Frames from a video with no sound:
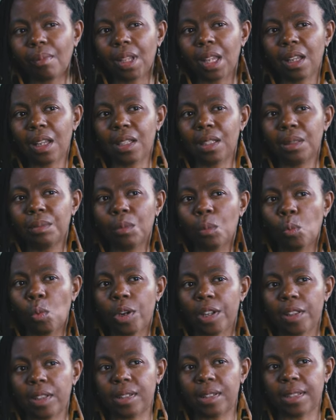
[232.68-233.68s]
Um, one
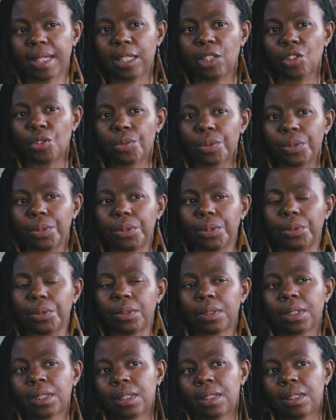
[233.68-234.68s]
of the central
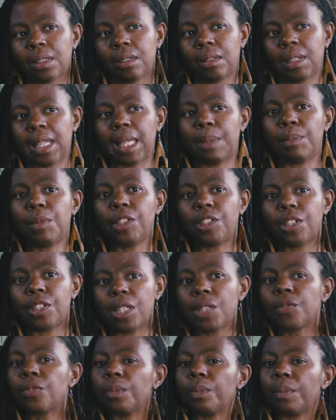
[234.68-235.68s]

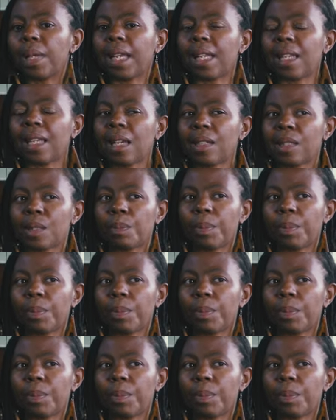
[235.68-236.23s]
images for me has